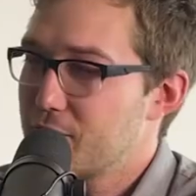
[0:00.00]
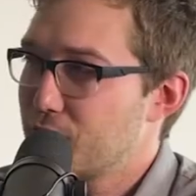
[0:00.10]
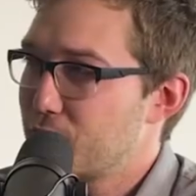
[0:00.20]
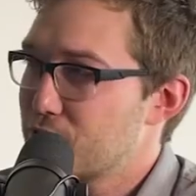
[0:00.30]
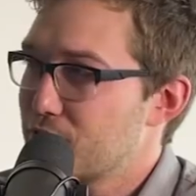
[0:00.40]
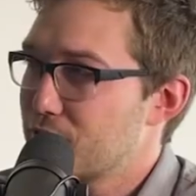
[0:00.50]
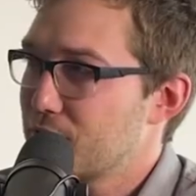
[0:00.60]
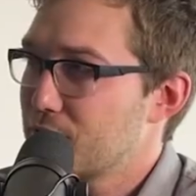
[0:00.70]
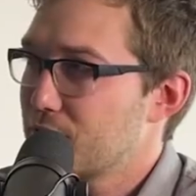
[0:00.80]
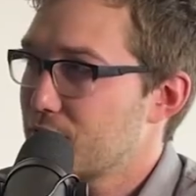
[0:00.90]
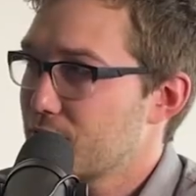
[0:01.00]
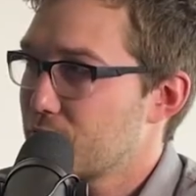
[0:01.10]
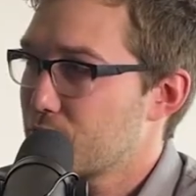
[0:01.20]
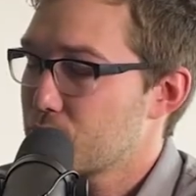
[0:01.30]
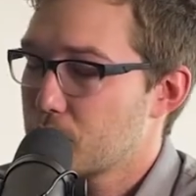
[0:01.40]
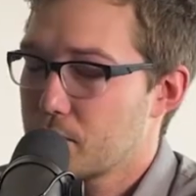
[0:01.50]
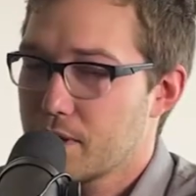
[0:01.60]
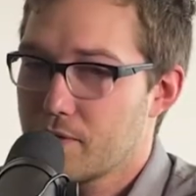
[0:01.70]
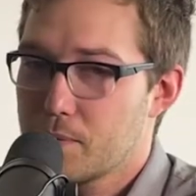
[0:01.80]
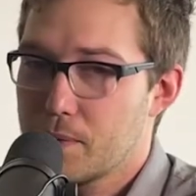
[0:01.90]
version of it, like virtual or
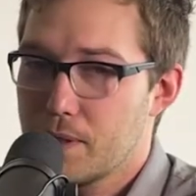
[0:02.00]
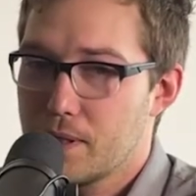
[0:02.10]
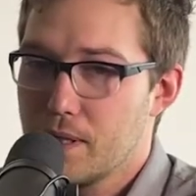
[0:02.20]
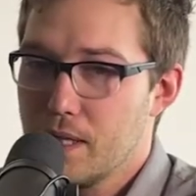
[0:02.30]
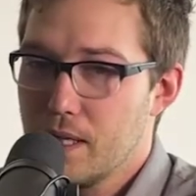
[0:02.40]
whatever, but